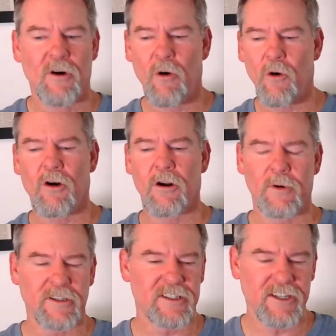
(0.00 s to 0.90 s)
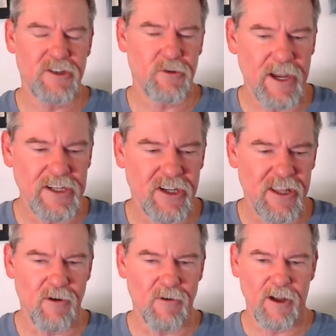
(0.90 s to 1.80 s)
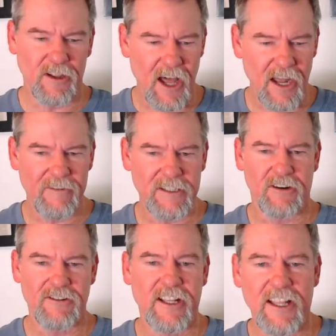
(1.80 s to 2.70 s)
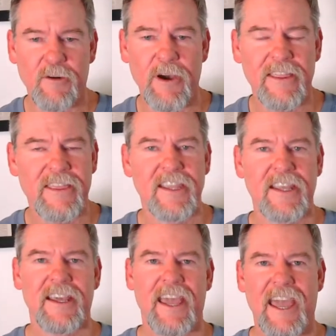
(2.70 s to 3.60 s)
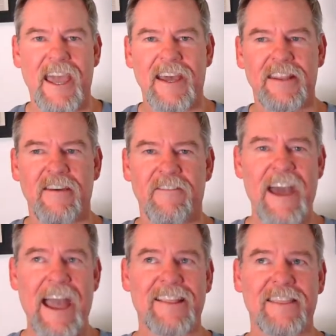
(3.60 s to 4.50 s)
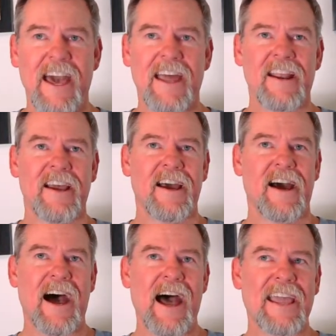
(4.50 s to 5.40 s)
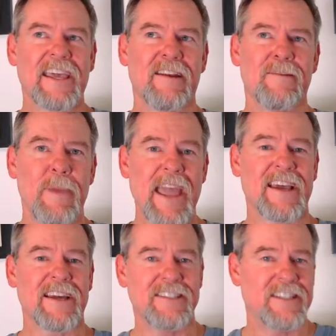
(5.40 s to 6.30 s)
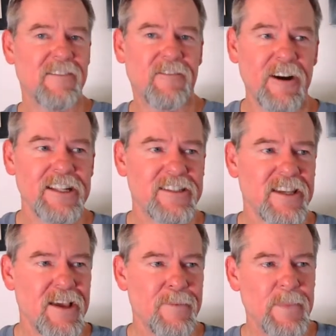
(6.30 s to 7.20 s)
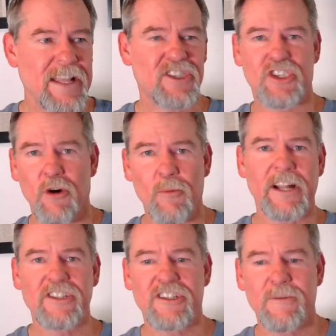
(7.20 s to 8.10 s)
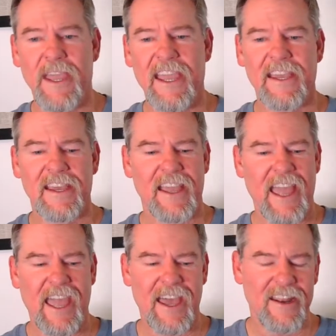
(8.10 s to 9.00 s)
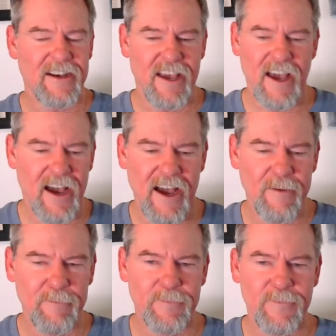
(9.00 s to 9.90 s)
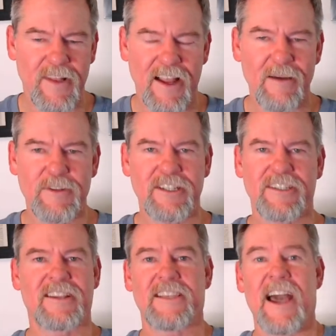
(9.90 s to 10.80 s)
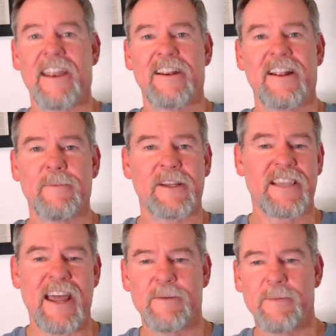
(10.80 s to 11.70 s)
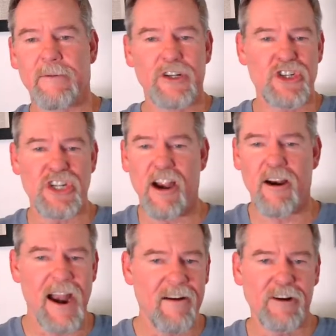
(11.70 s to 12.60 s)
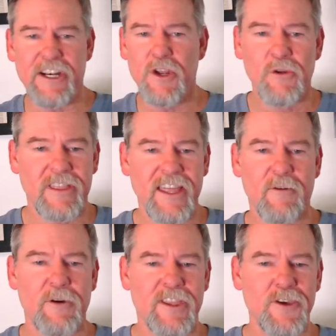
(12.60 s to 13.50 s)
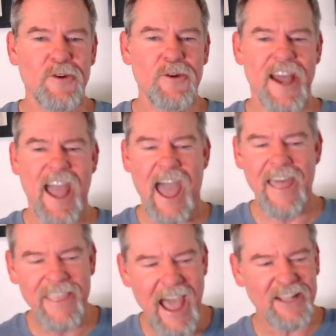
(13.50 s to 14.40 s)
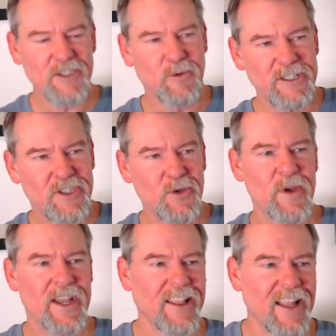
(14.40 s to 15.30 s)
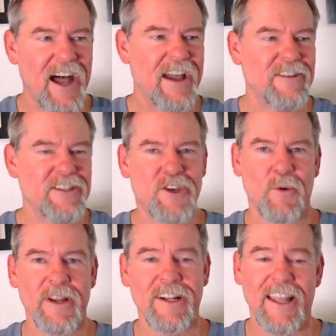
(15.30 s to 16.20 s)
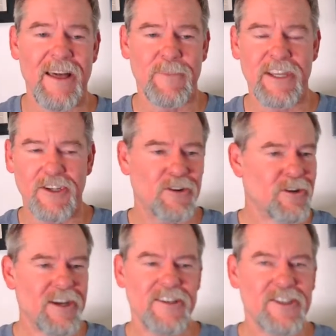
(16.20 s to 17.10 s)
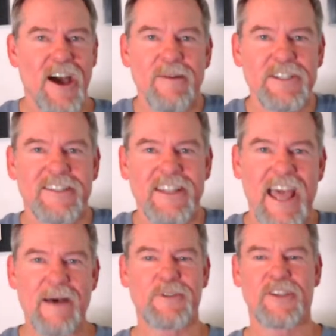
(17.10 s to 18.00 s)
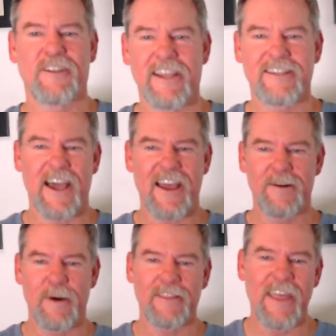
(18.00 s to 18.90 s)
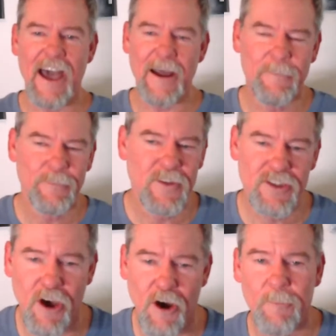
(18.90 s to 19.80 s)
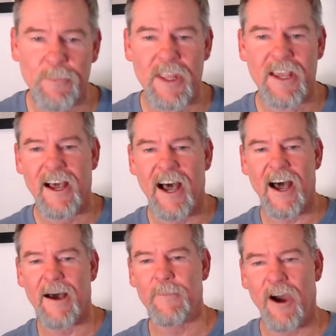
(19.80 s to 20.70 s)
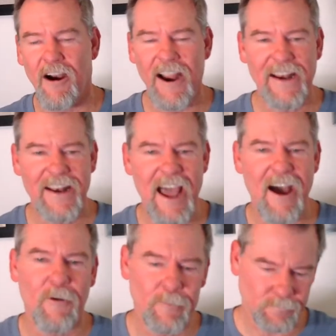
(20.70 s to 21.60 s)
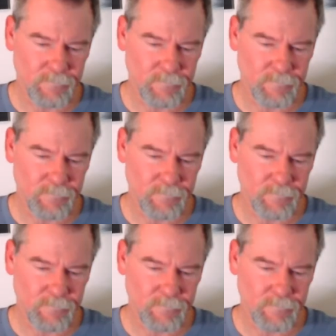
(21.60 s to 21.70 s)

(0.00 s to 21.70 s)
horrible situation that a lot of us are dealing with. And the fact that I can make a difference means so much to me. And I'm just excited. I'm excited to be able to share every new thing with you. And that's what doing live is going to let me do. So I'm just absolutely excited about that. So, all right, now